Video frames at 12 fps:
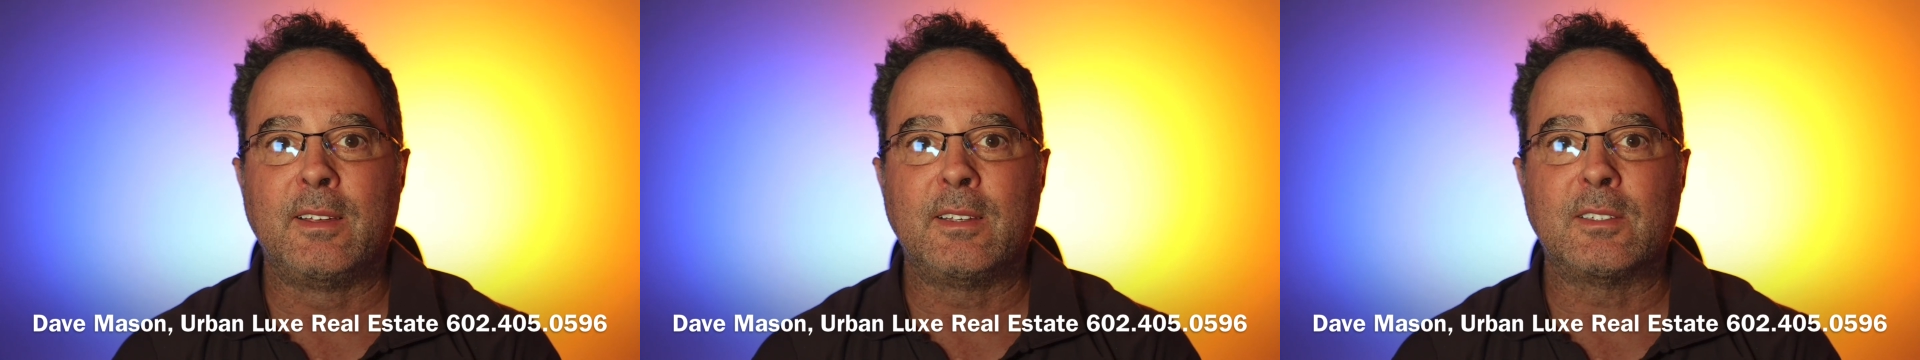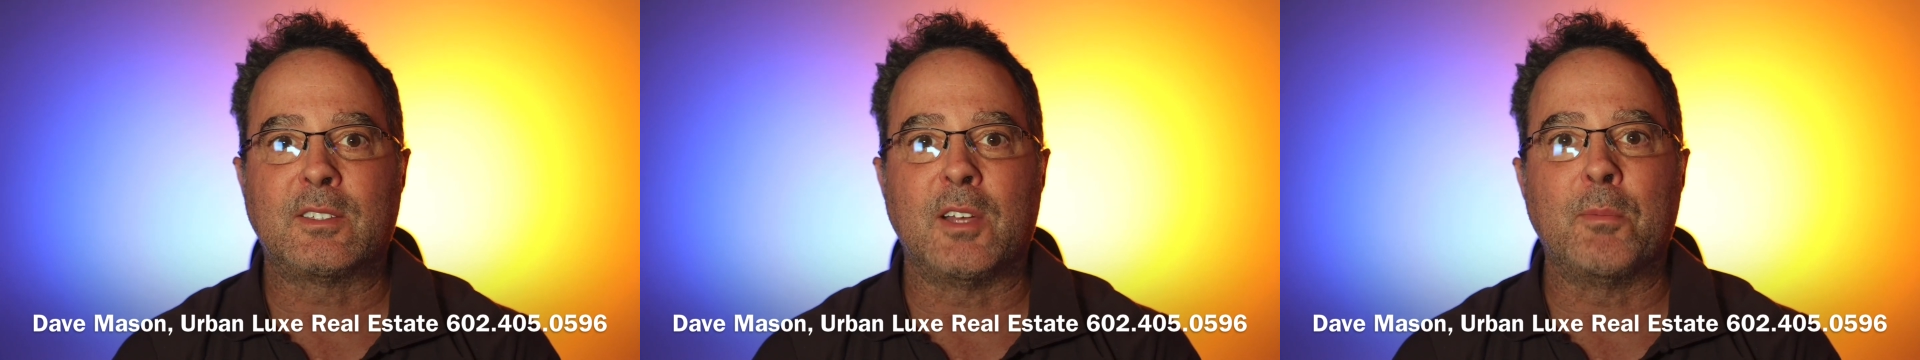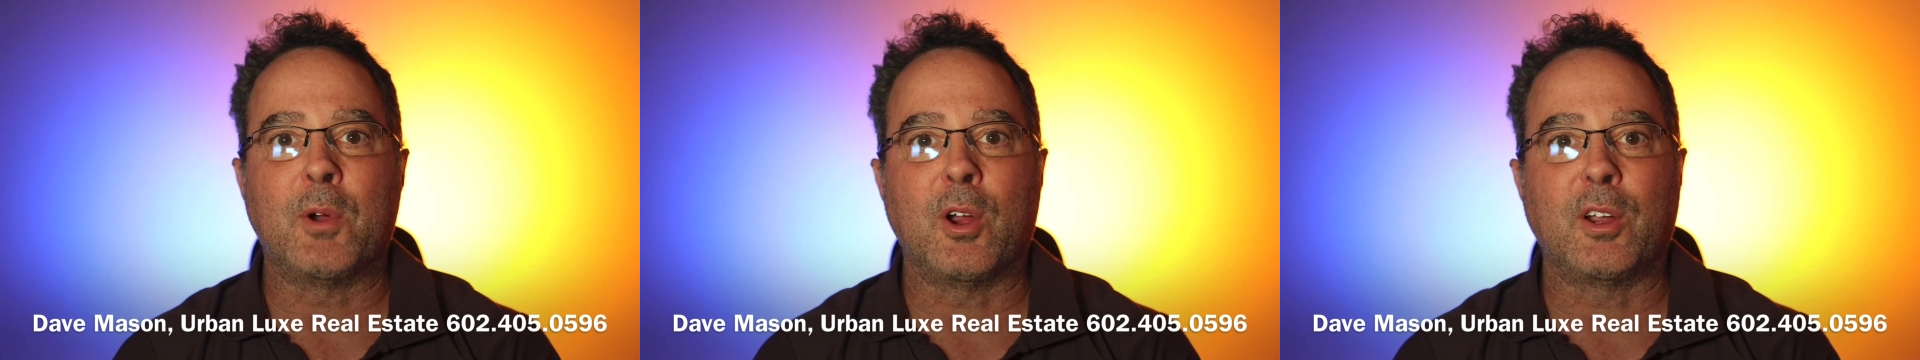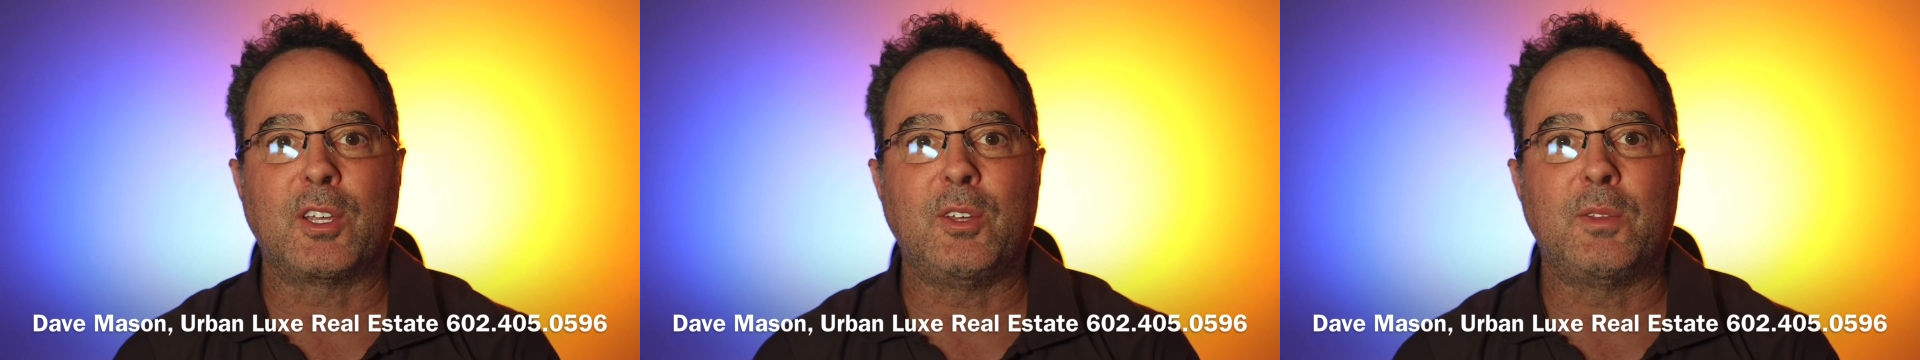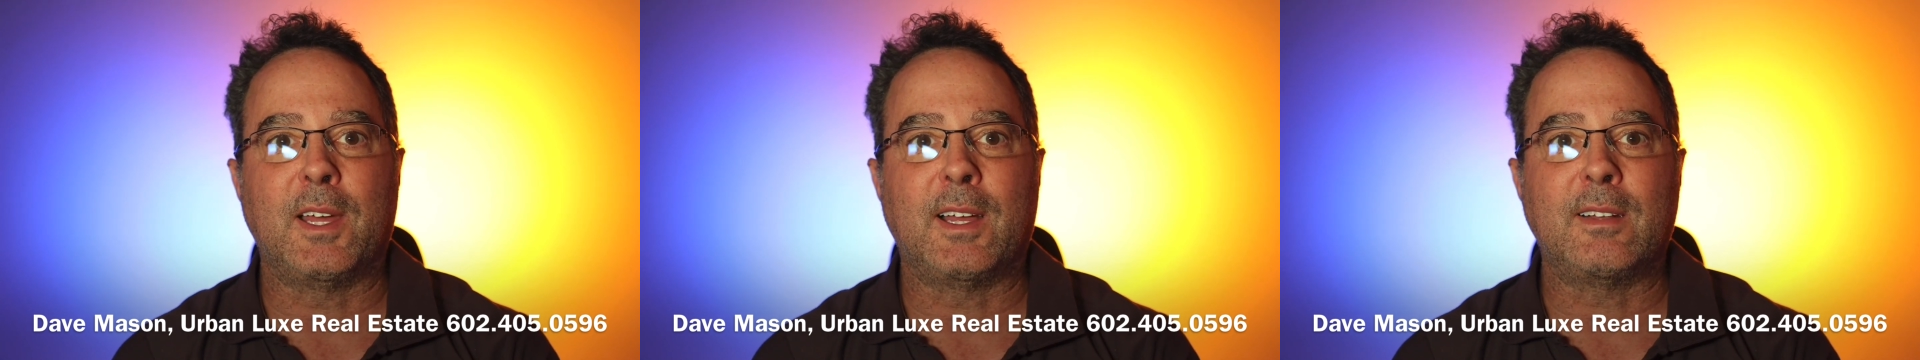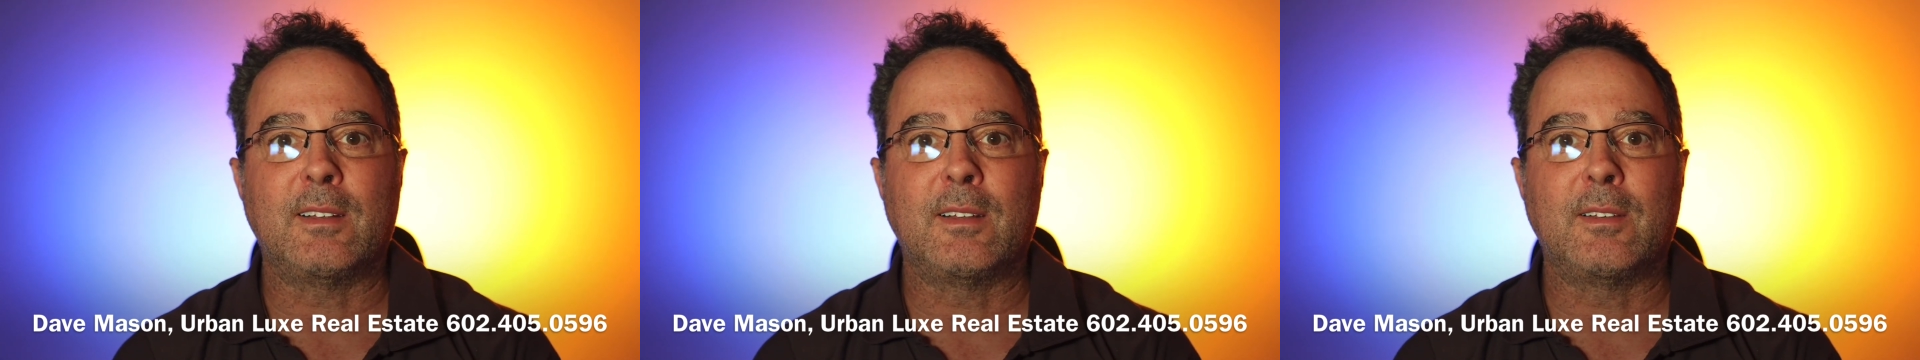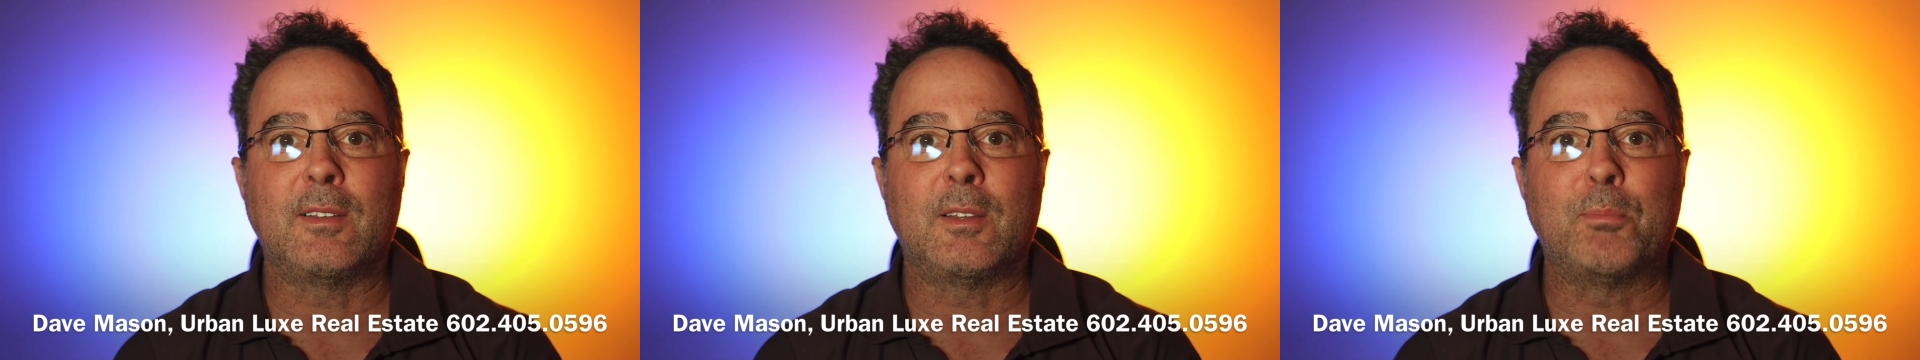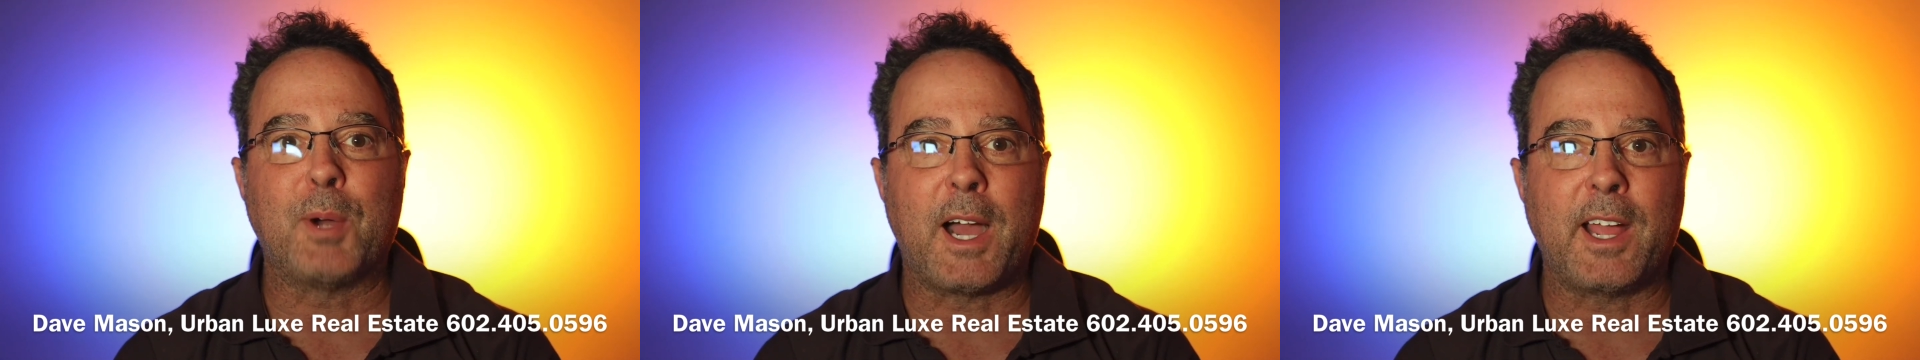Some argue that
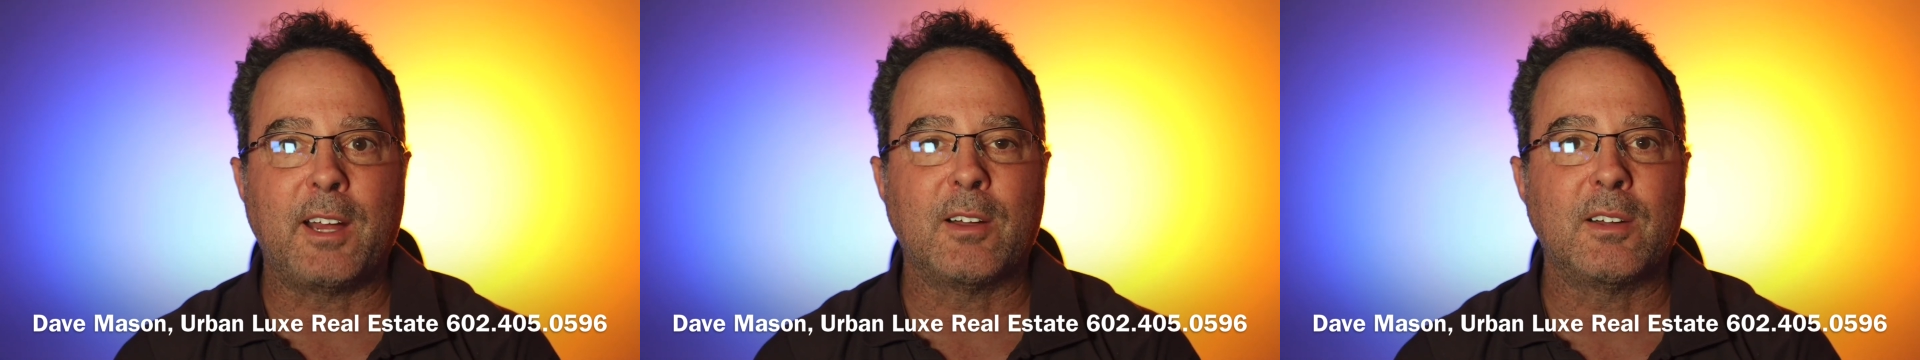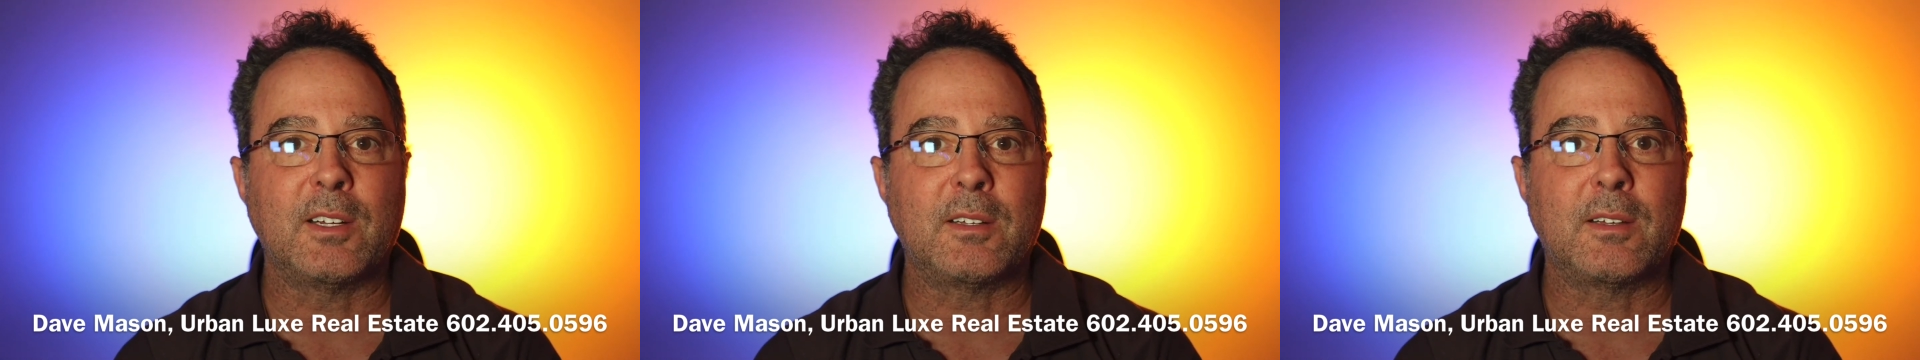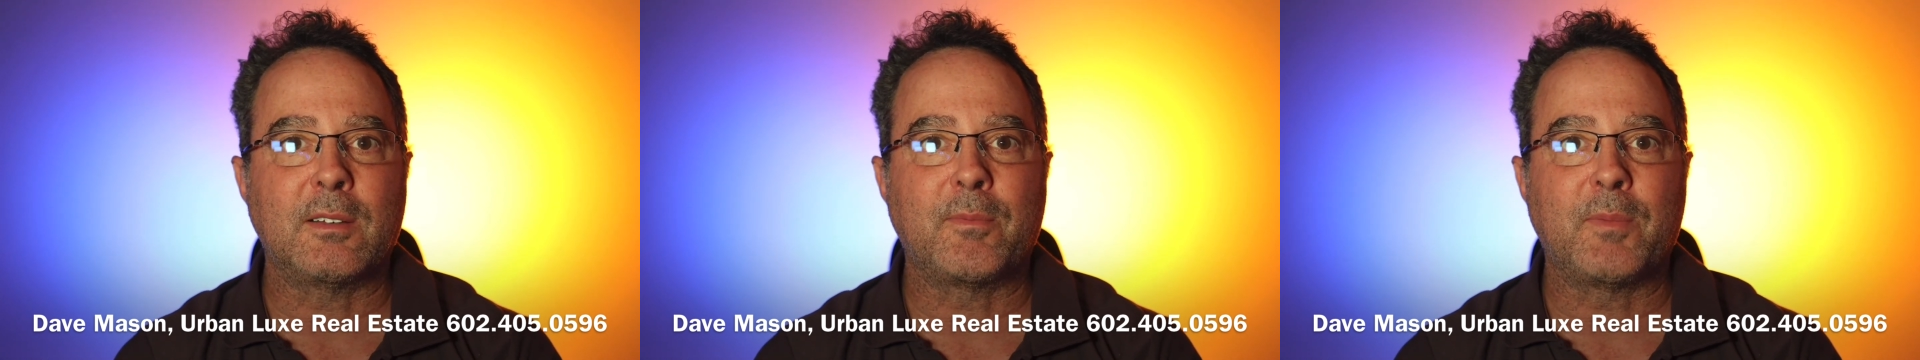the buyer